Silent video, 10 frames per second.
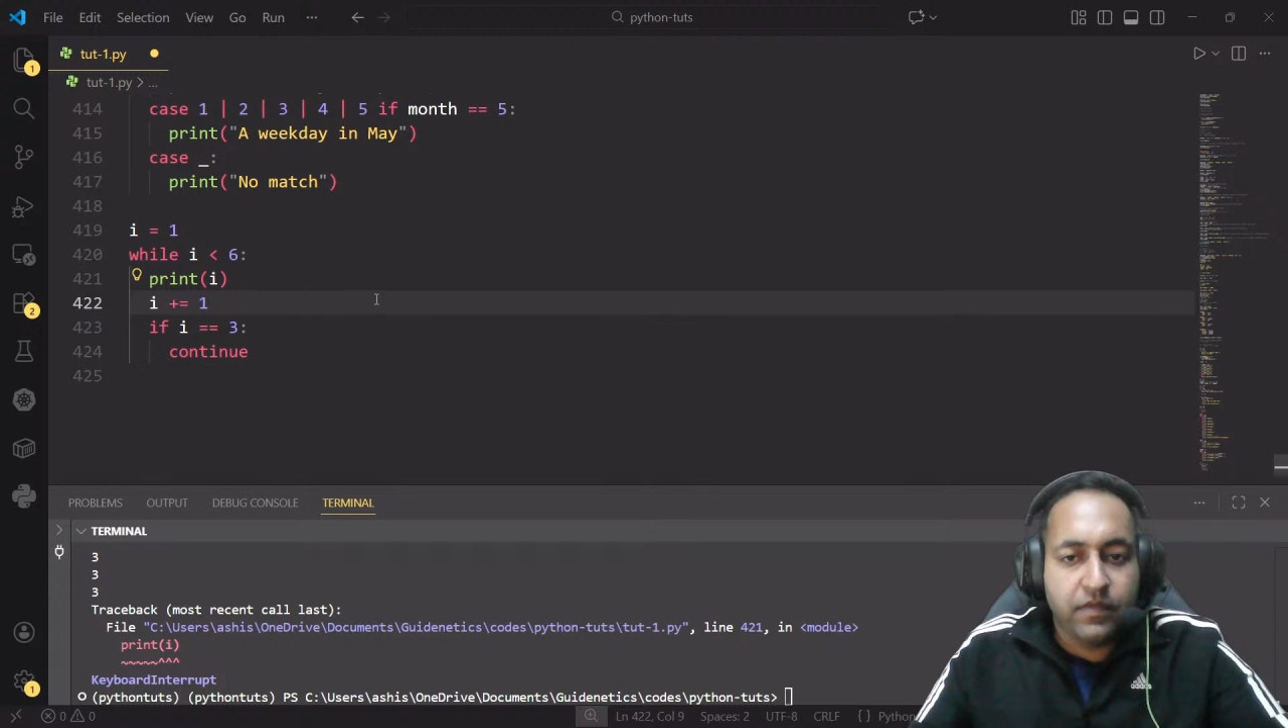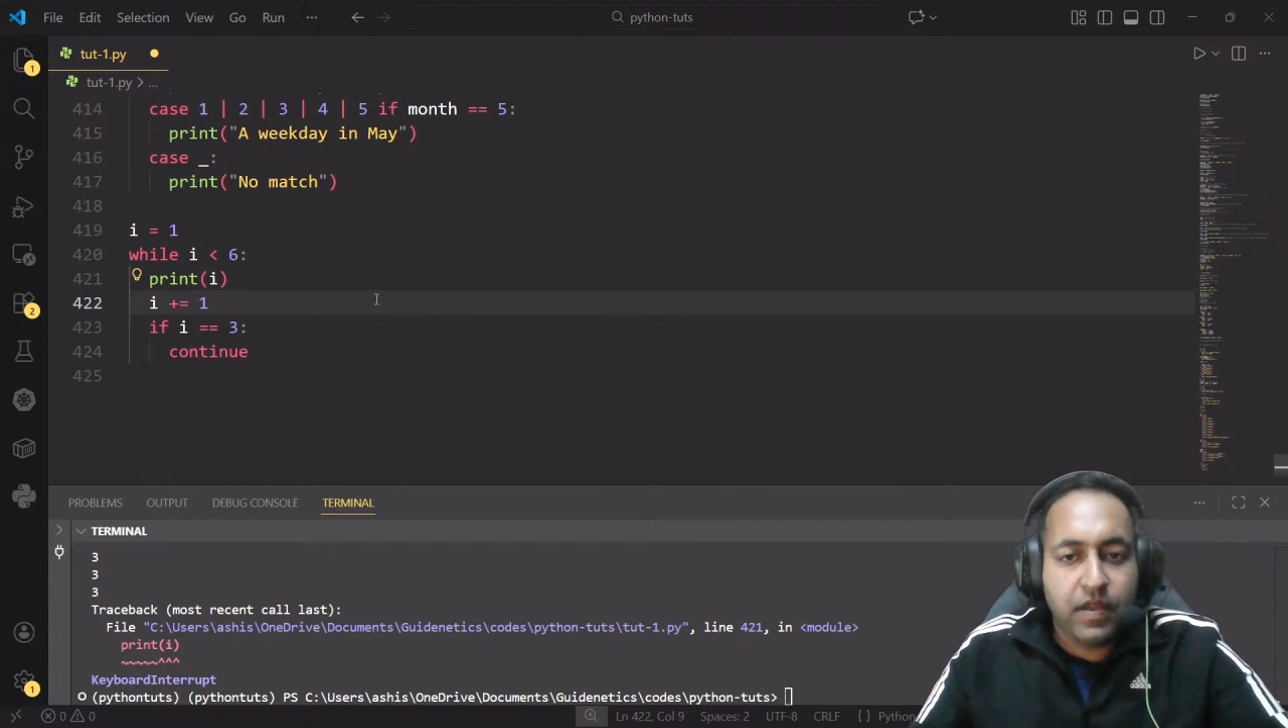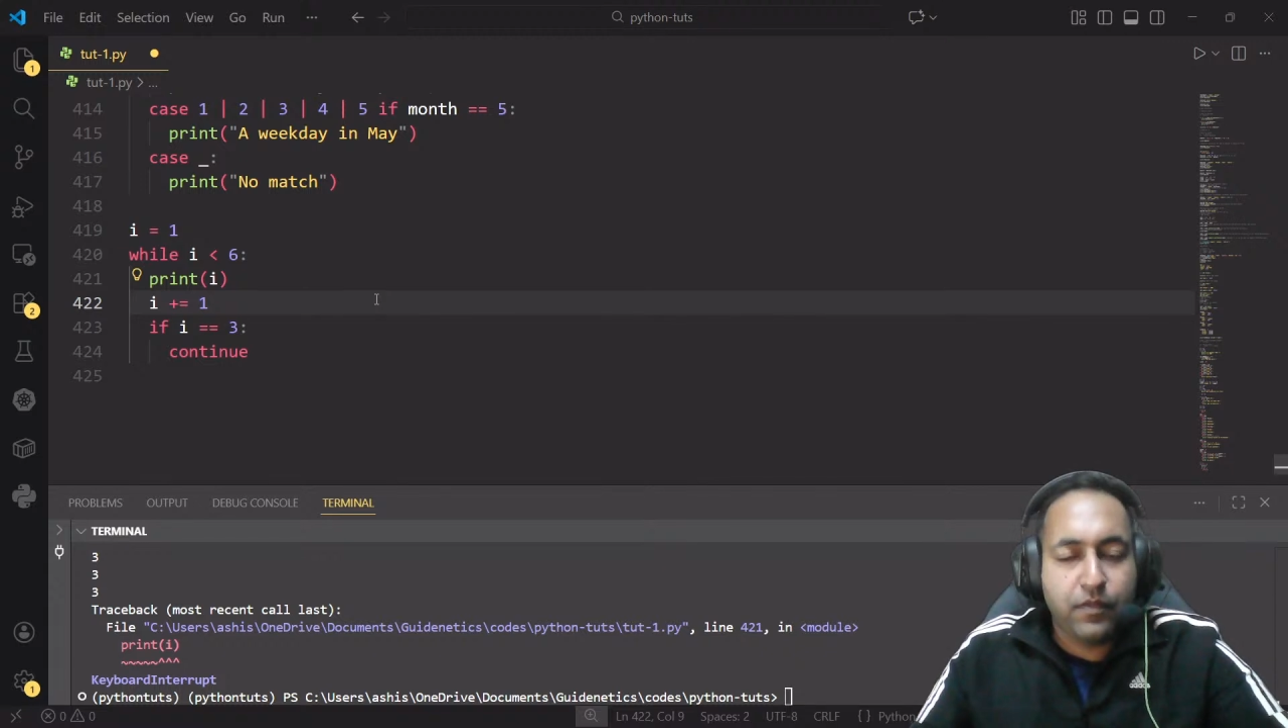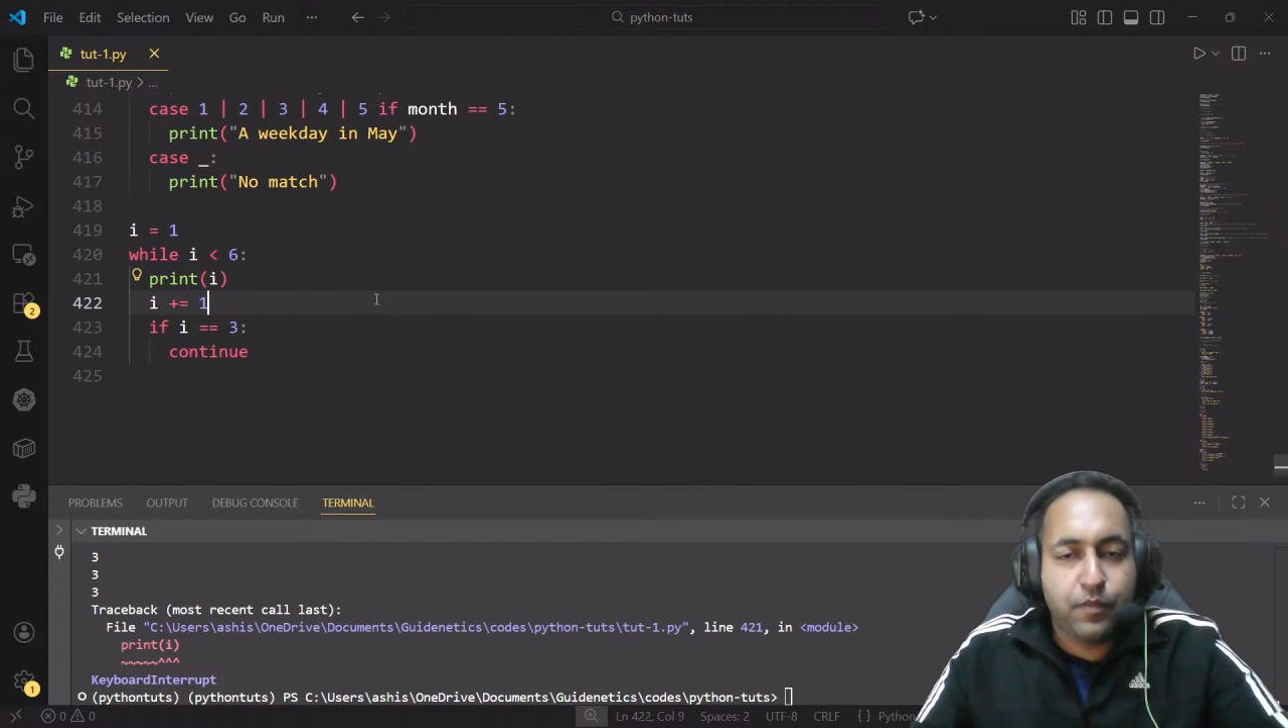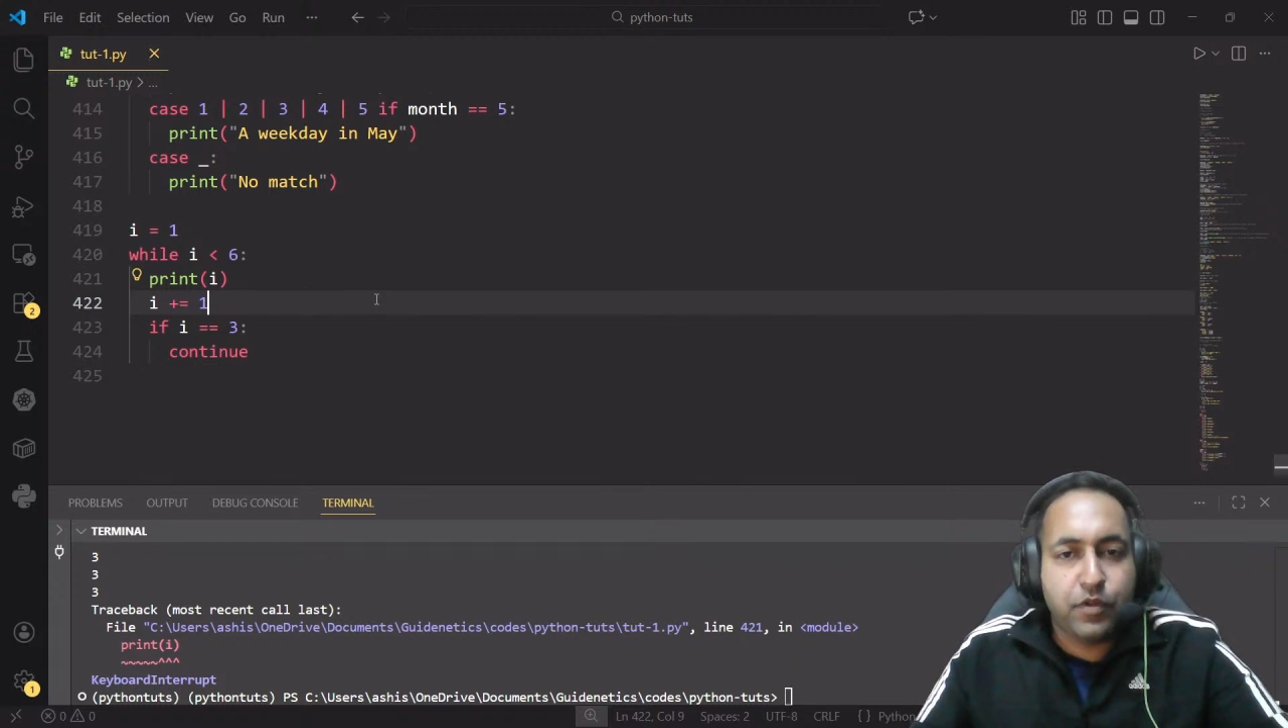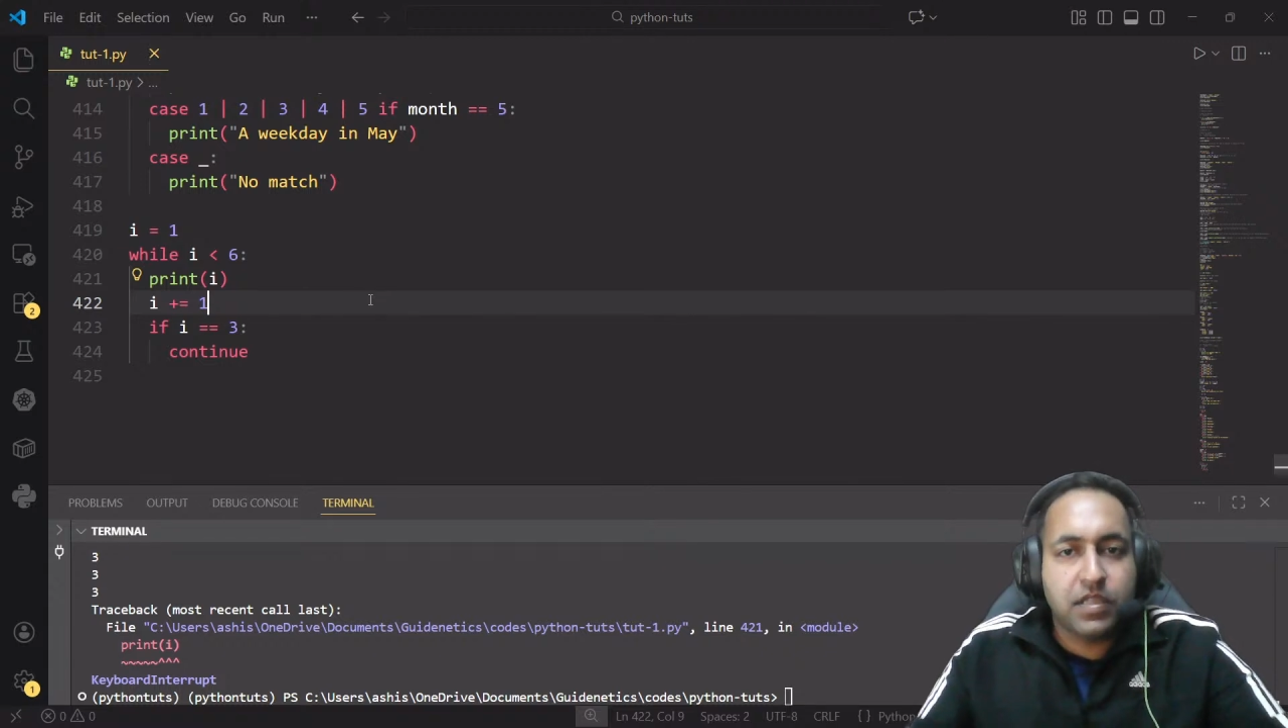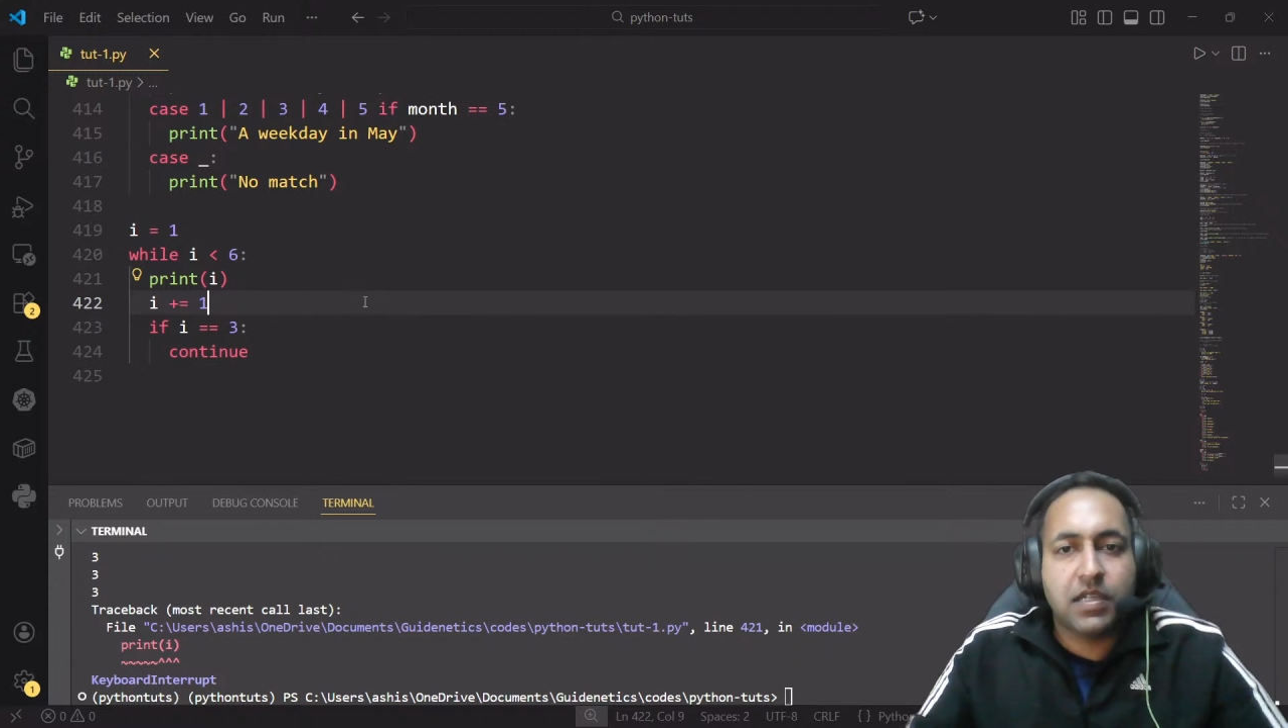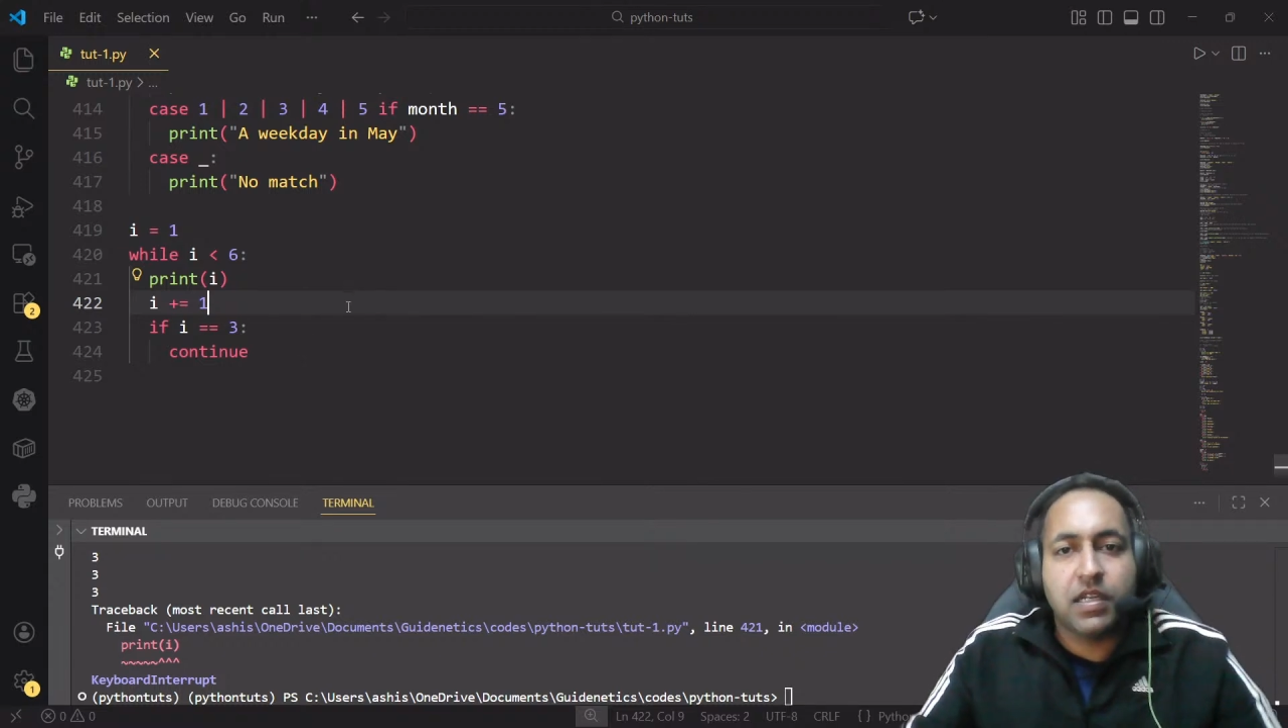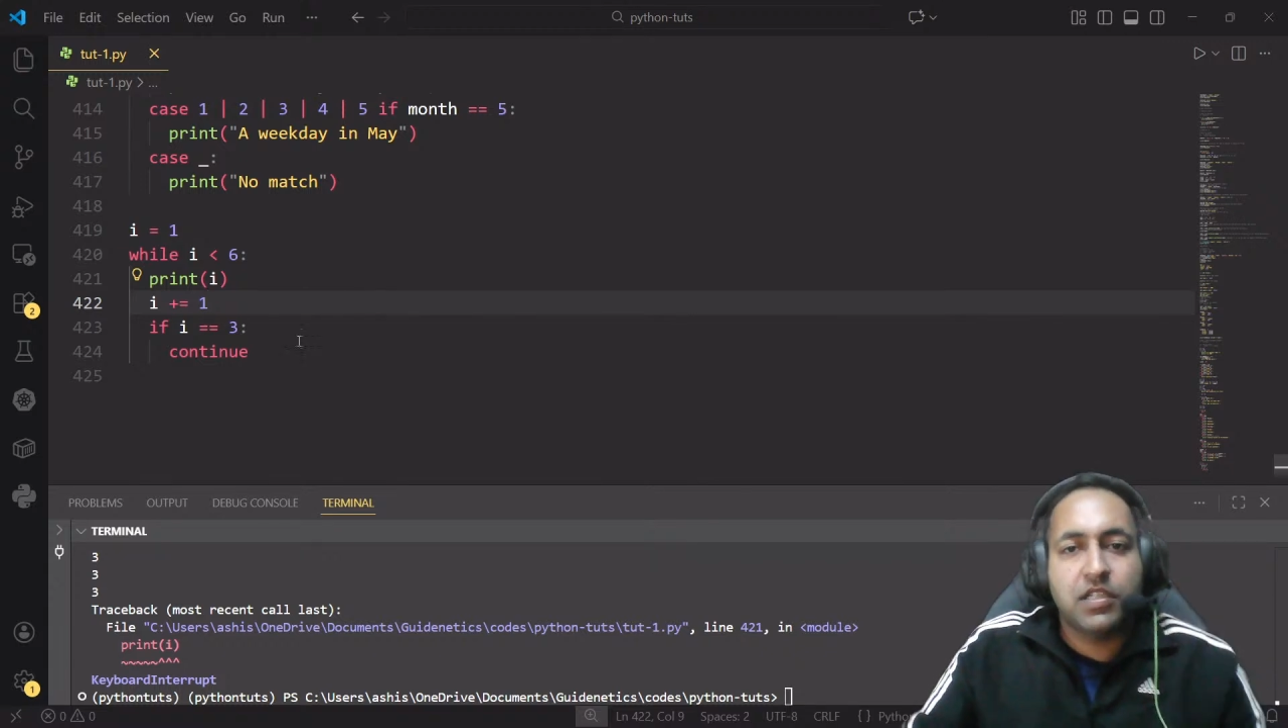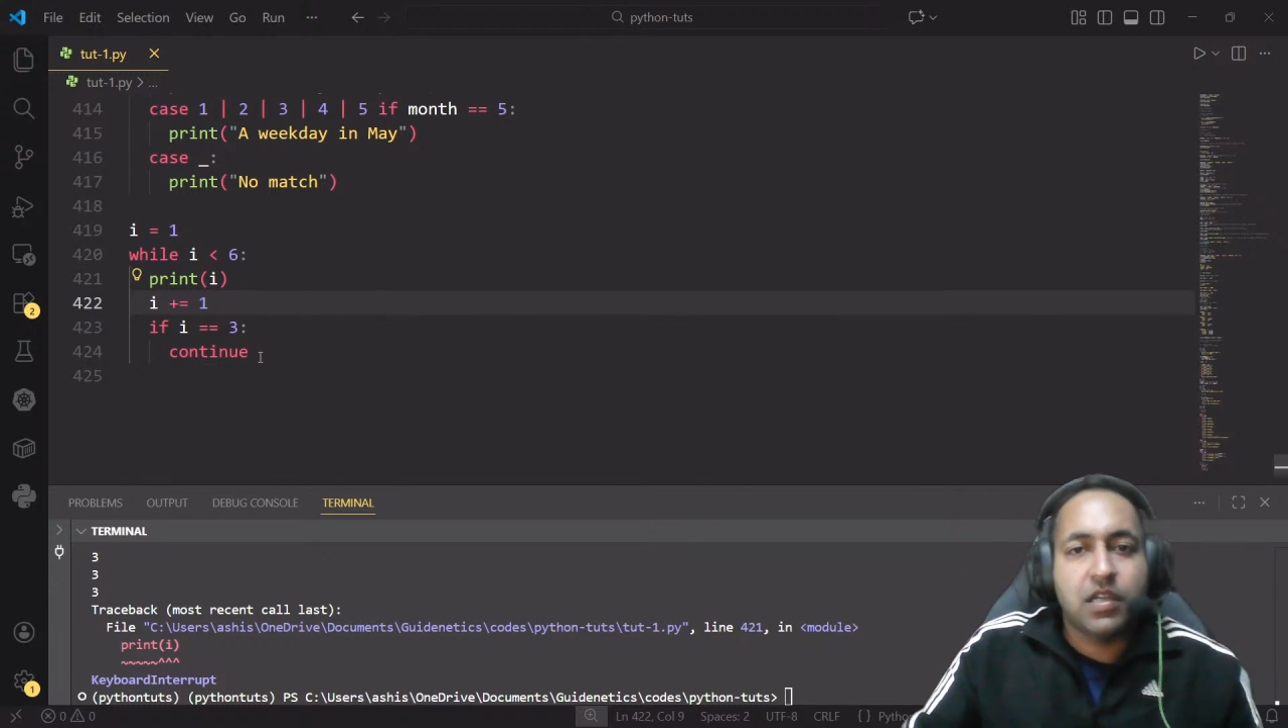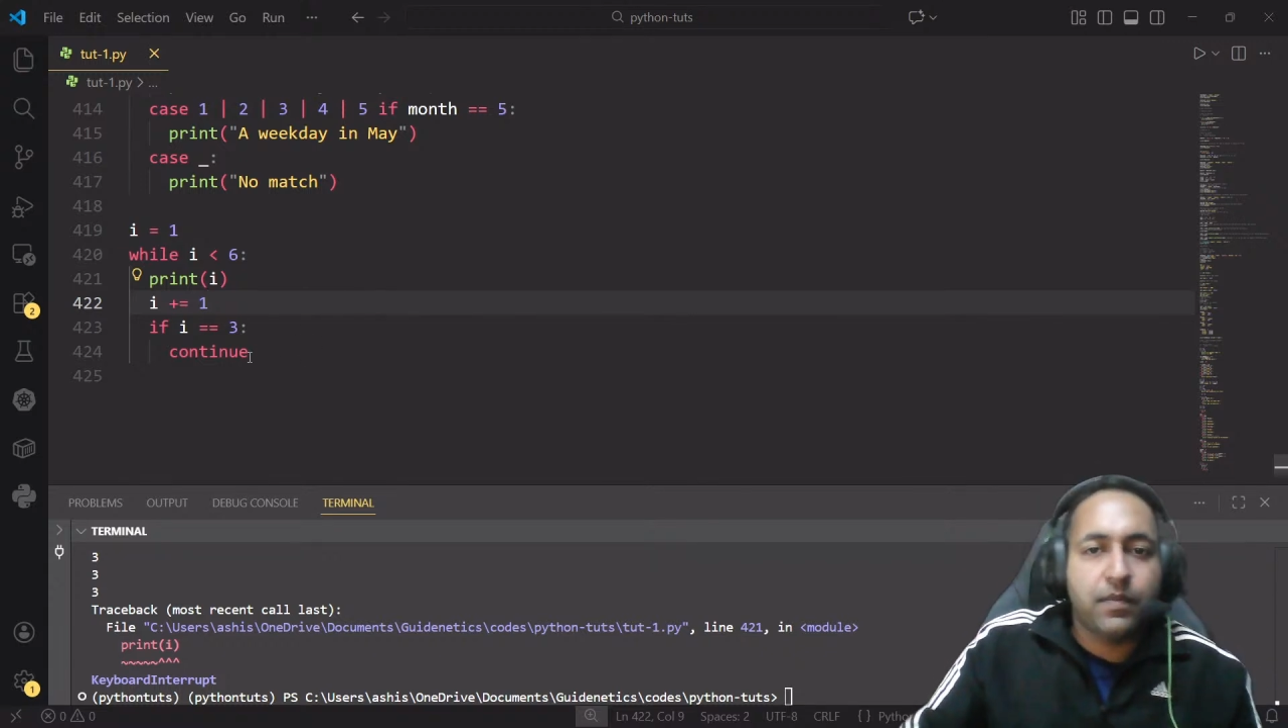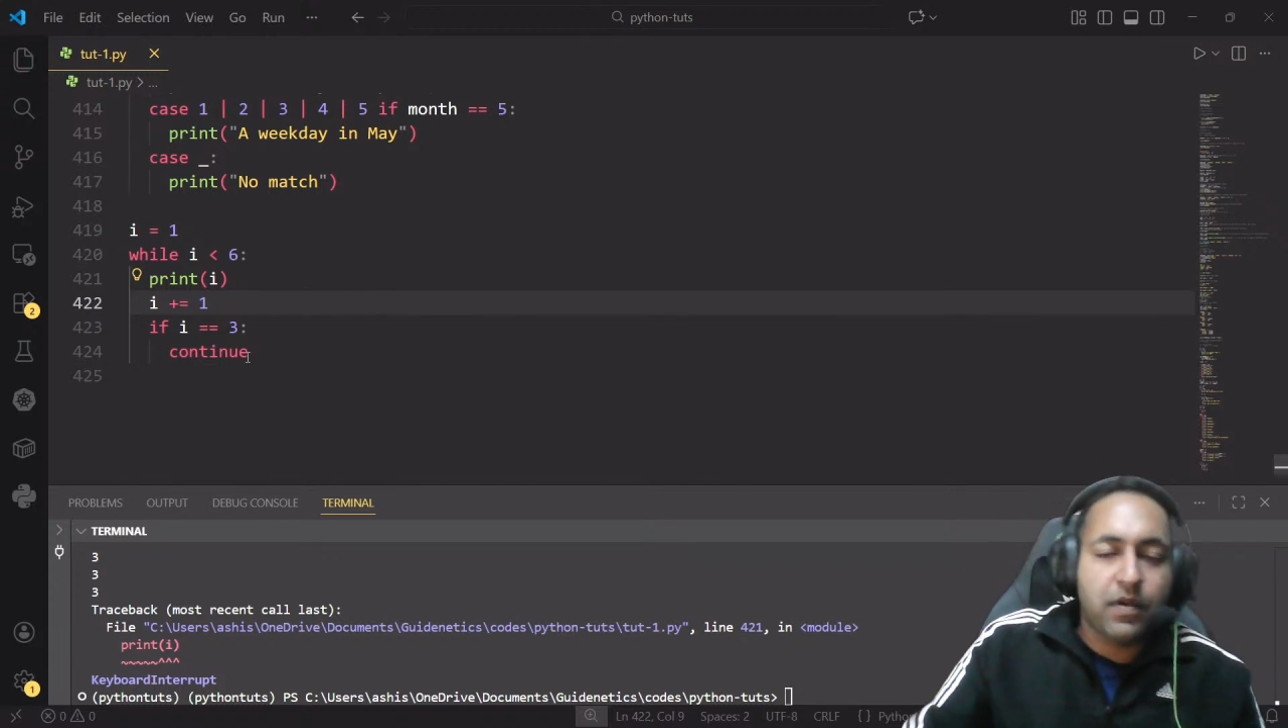we have to put this condition